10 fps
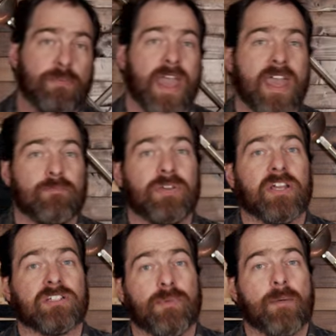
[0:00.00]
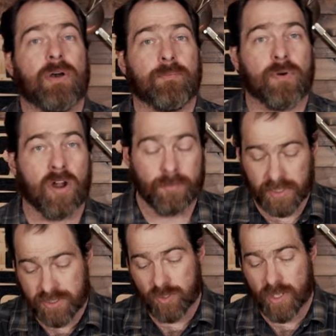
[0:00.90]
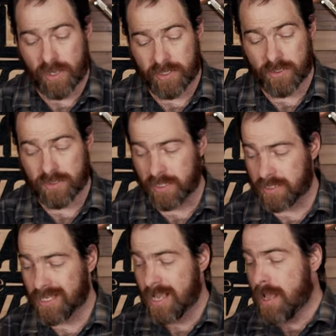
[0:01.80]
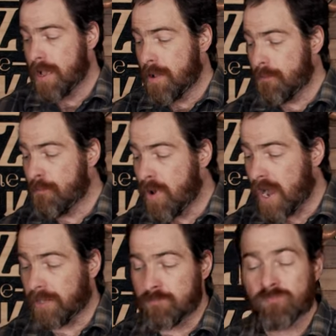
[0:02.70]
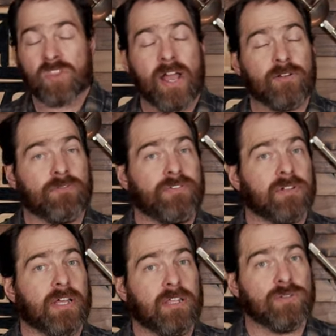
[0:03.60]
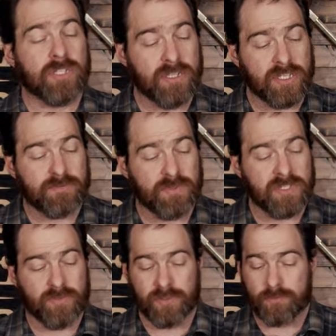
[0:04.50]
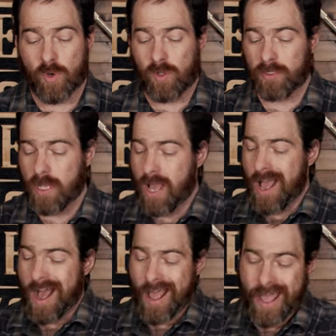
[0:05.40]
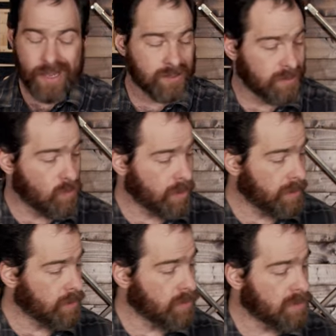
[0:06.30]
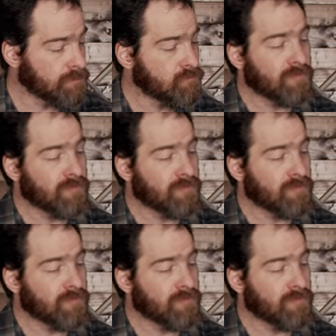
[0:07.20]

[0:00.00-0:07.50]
a pan because I'm at my bar, I'm gonna show you how to use this. But I don't feel like using this specific mold. I actually wanna use